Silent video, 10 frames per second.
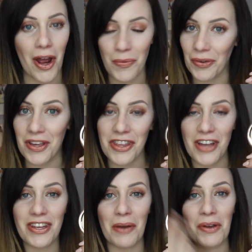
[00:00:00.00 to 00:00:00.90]
I really
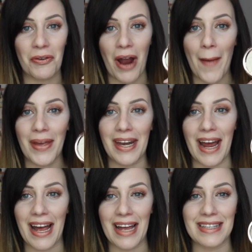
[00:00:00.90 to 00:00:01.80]
thought that I would grab it
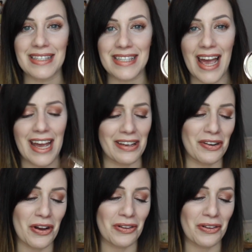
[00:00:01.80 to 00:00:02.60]
and say,